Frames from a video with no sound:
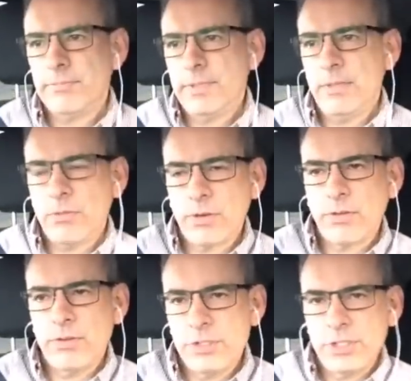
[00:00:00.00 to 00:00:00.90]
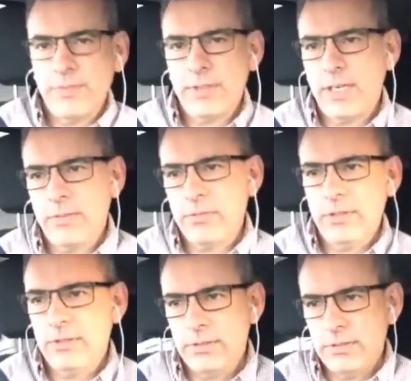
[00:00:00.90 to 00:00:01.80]
He'd work third shift, and I
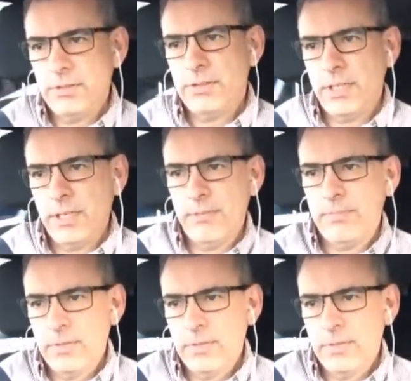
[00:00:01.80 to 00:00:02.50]
wouldn't see him.